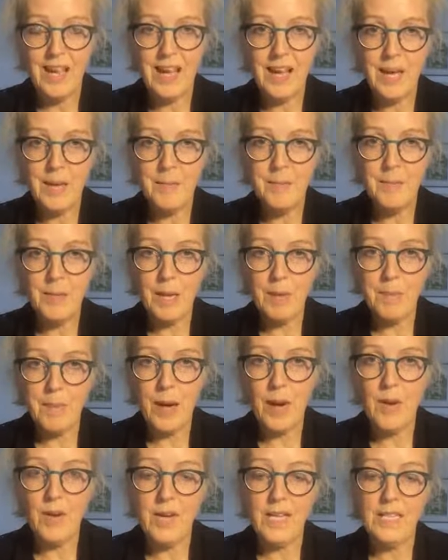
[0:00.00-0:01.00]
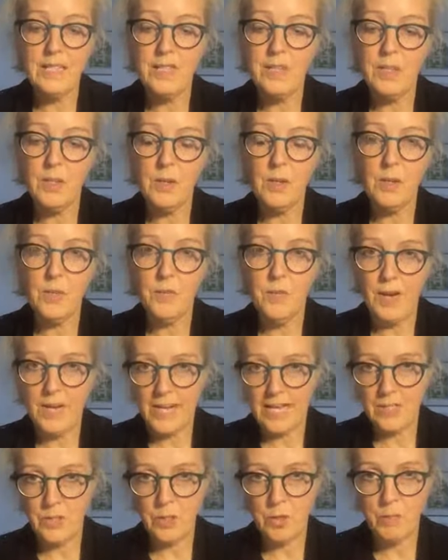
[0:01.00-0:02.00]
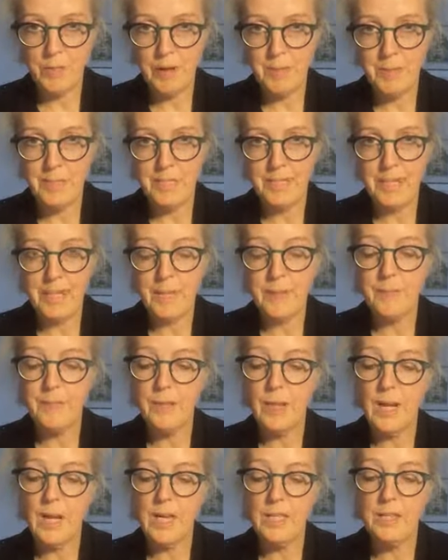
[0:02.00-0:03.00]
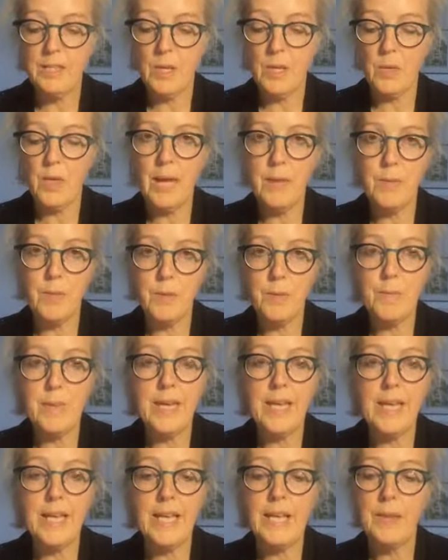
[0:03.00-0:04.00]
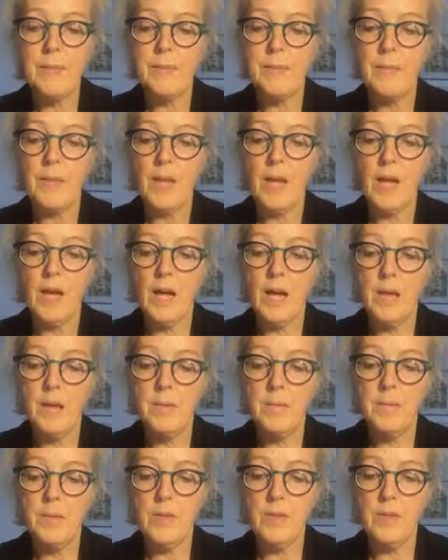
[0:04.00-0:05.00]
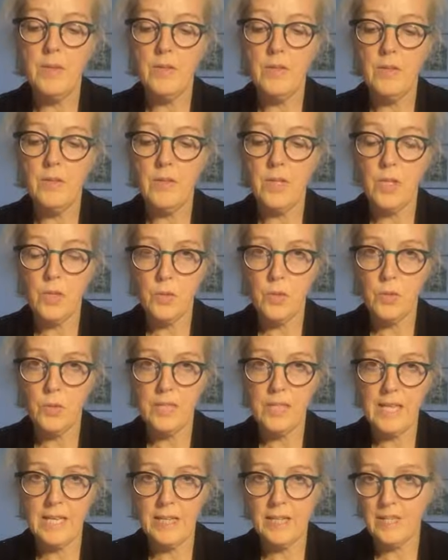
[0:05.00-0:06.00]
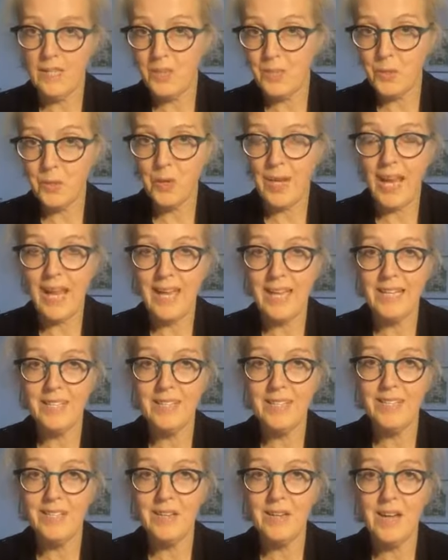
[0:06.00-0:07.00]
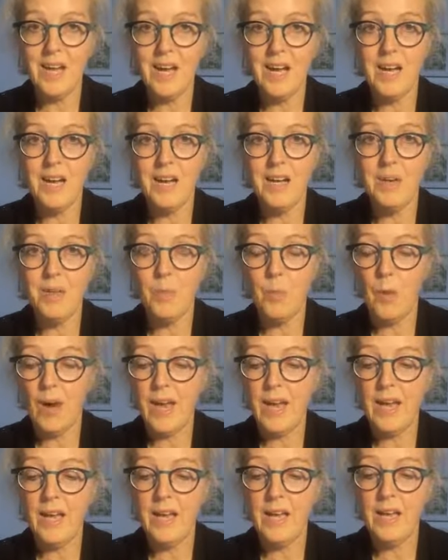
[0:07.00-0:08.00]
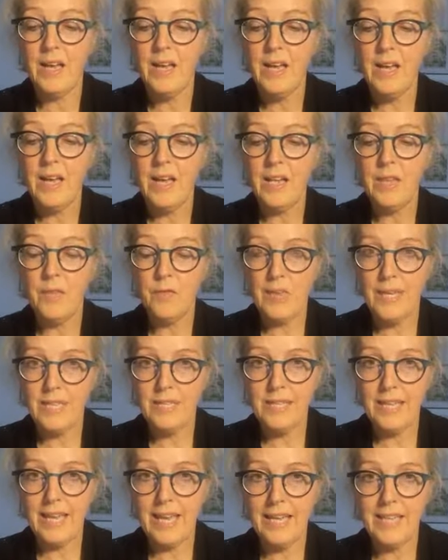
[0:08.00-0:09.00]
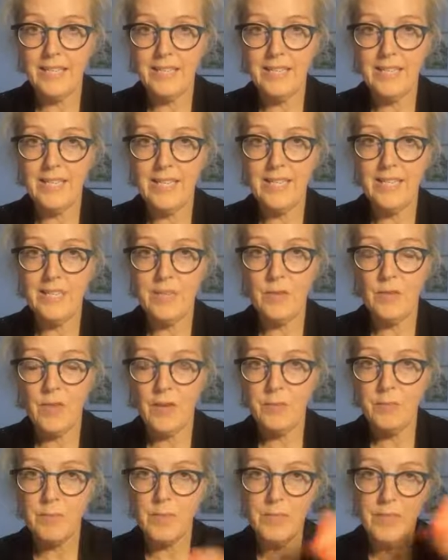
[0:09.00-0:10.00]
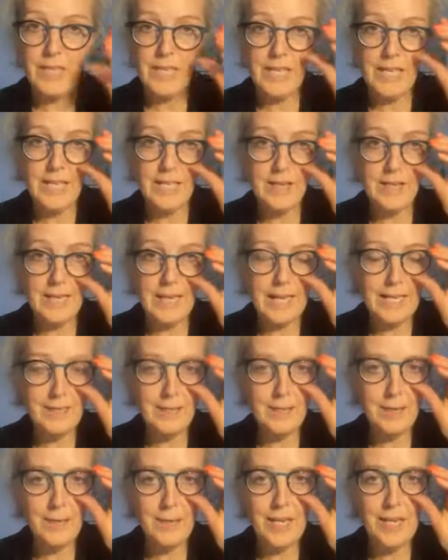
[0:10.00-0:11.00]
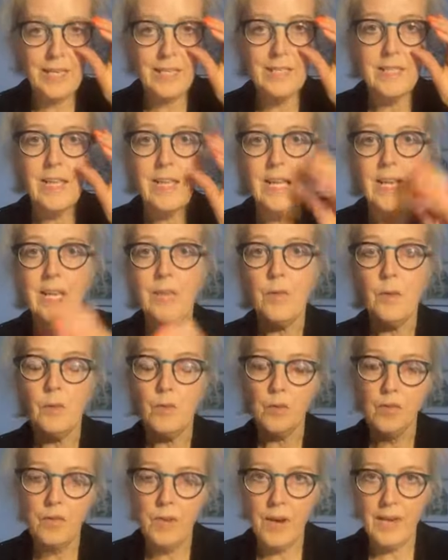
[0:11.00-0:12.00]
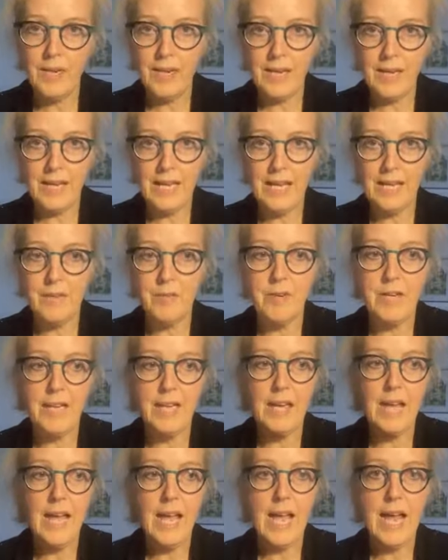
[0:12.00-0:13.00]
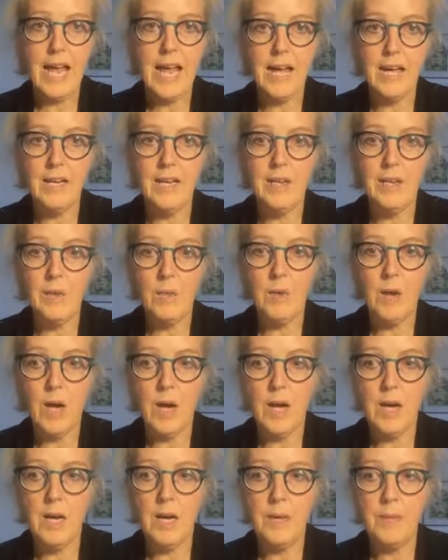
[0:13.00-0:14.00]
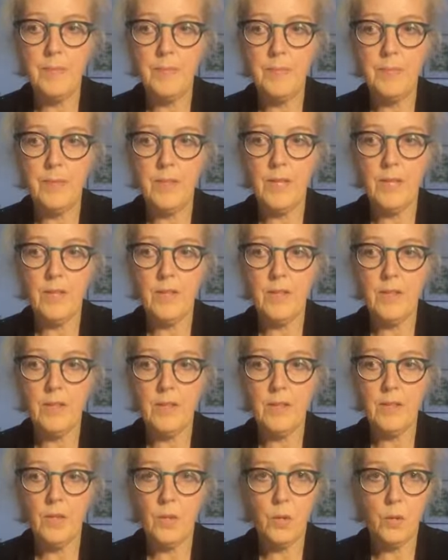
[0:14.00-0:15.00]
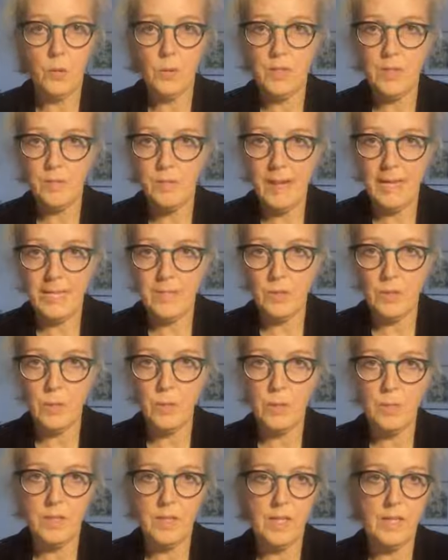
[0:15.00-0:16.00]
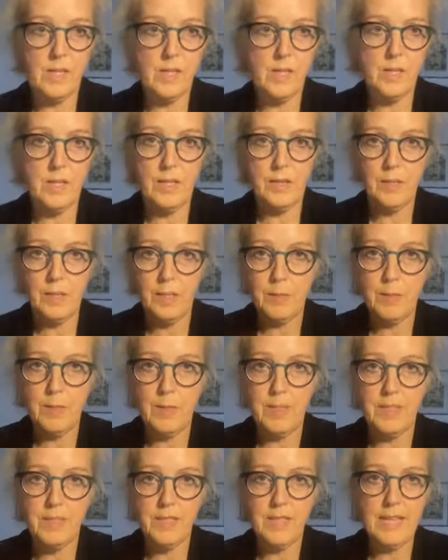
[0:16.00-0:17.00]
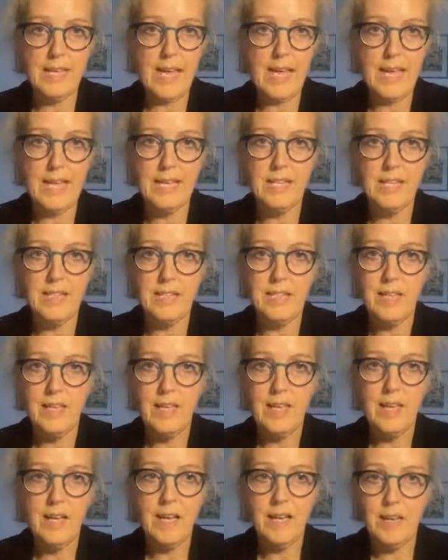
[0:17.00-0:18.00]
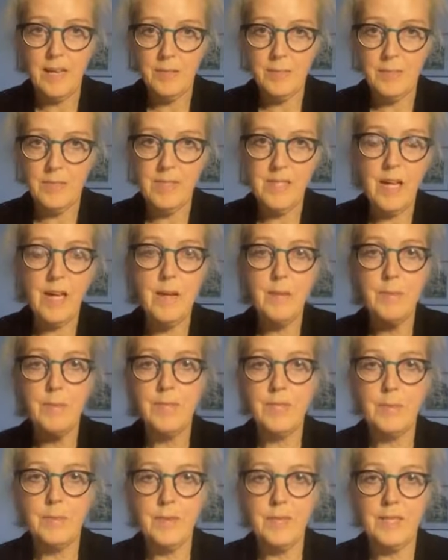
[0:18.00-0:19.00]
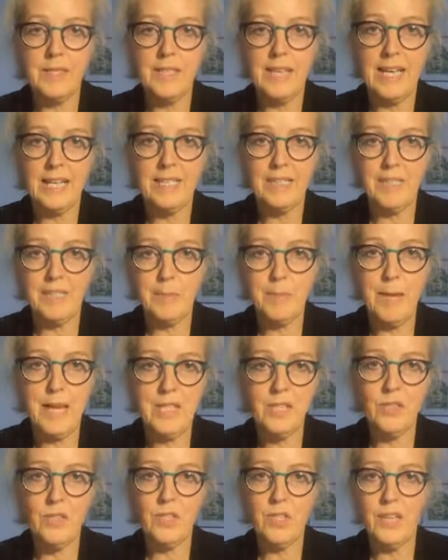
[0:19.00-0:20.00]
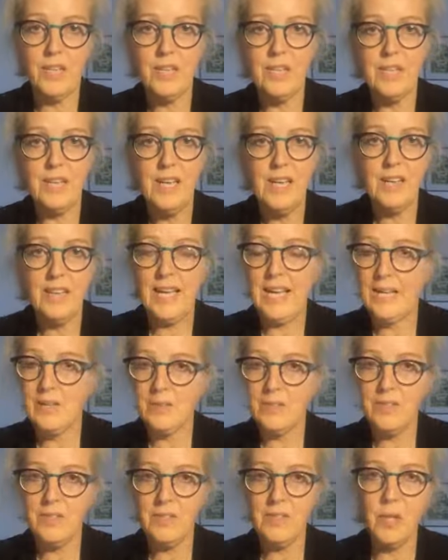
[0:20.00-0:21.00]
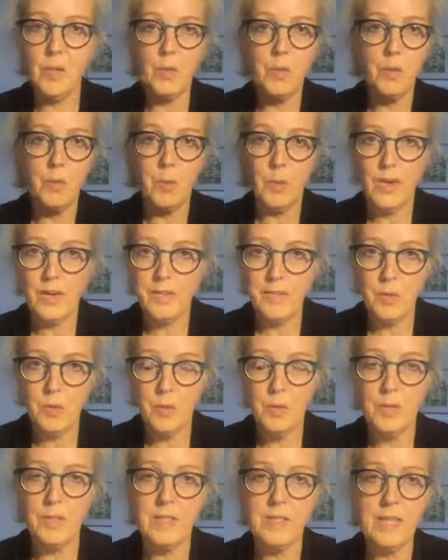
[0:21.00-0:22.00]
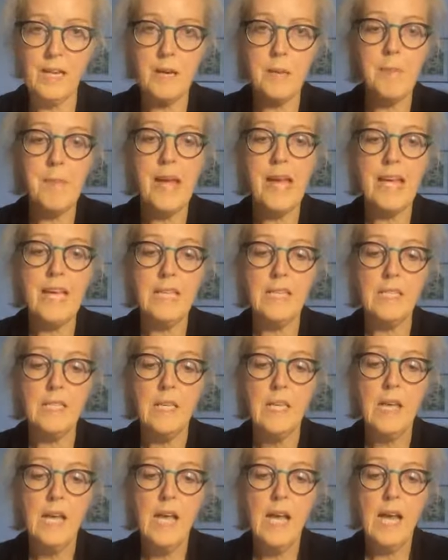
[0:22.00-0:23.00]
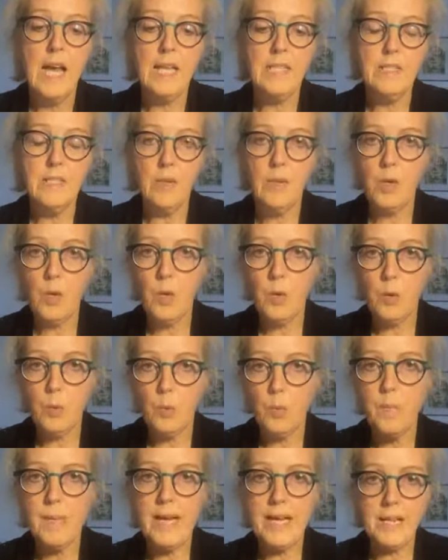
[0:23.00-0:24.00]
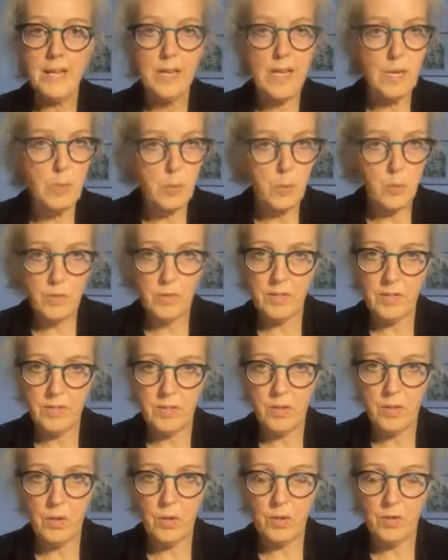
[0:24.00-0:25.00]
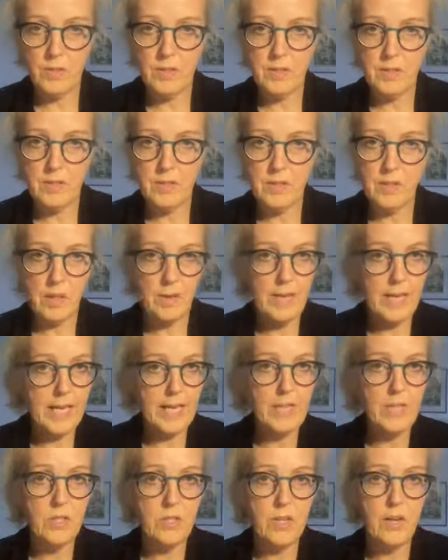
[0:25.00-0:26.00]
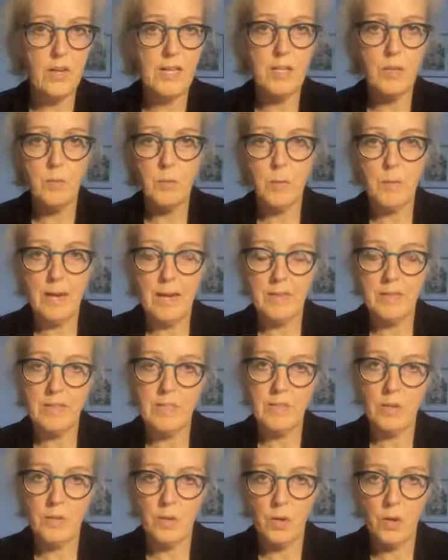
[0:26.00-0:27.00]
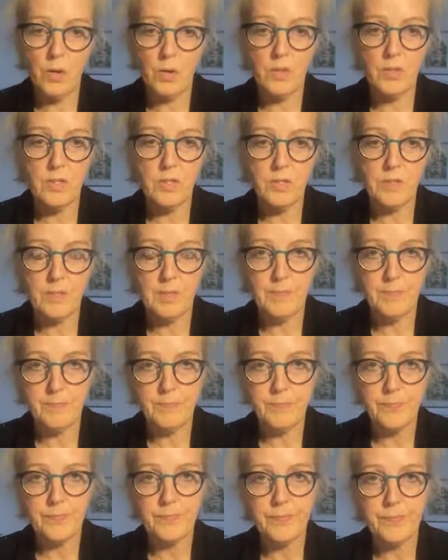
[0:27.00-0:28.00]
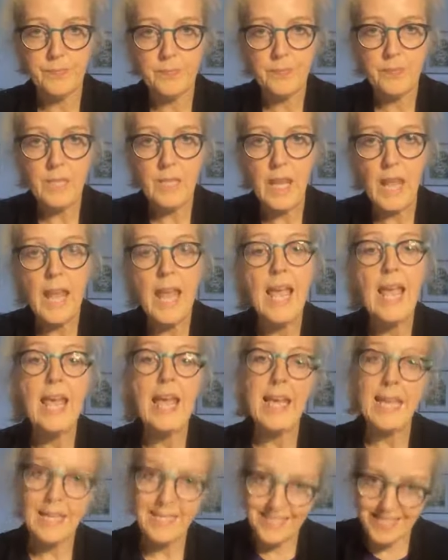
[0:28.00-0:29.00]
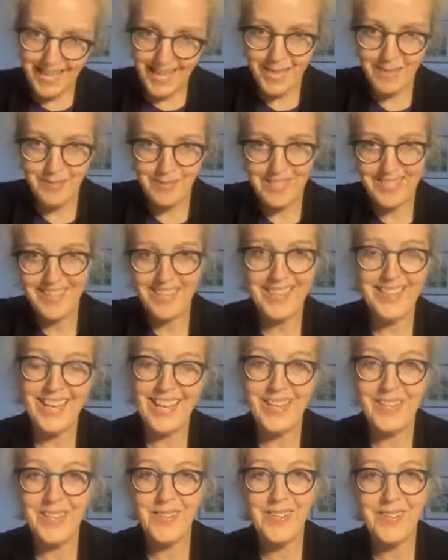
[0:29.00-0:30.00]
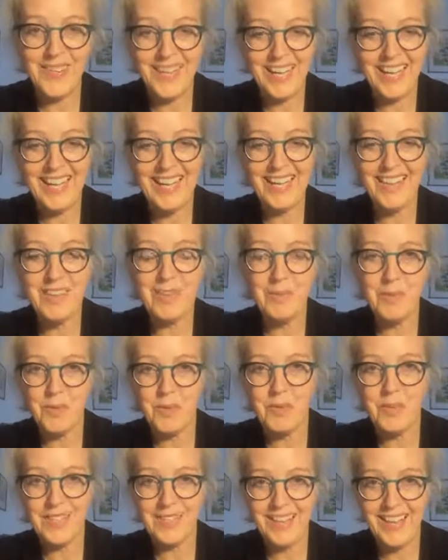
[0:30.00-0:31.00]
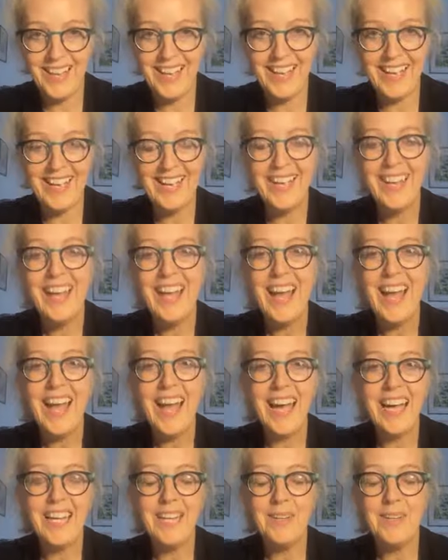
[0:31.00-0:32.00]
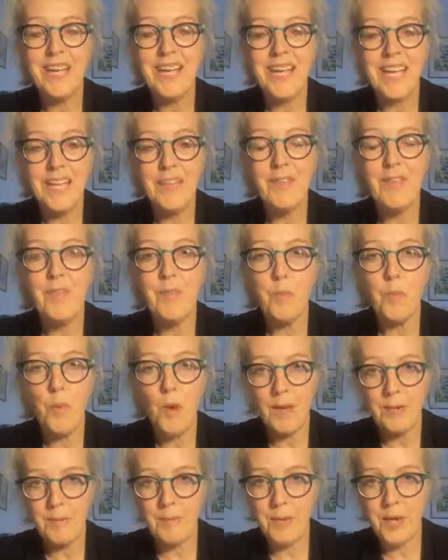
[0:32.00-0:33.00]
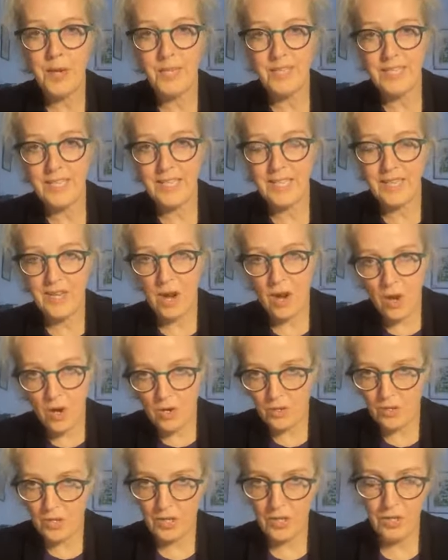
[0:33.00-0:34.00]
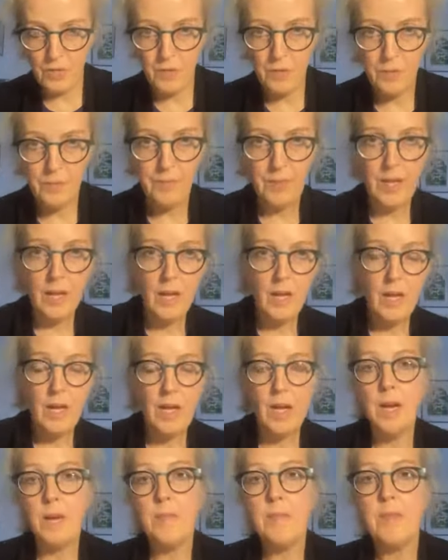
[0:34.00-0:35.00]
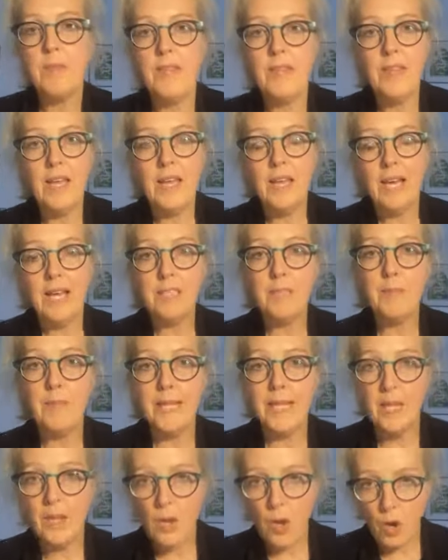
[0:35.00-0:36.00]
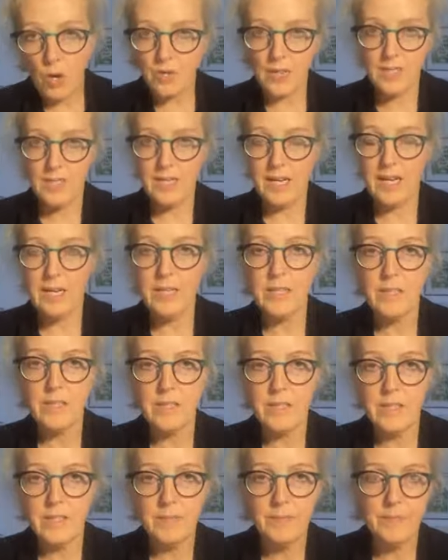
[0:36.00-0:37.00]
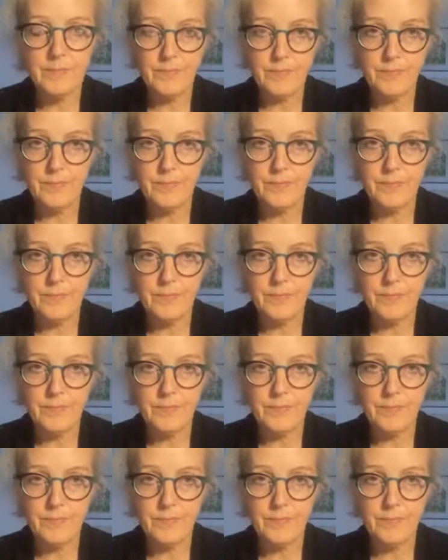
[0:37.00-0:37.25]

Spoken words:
applies to financial remedy, and so that would be the usual case where you've litigated, you've come to the end of it, you've gone to a final hearing, and the court's made an order. This person has a lump sum, this person has this pension, the house is sold, or whatever orders they are made. And so the court will make no order as to costs. So each side will bear its own costs. Except then you look at the rules there, and if one party can argue that there has been conduct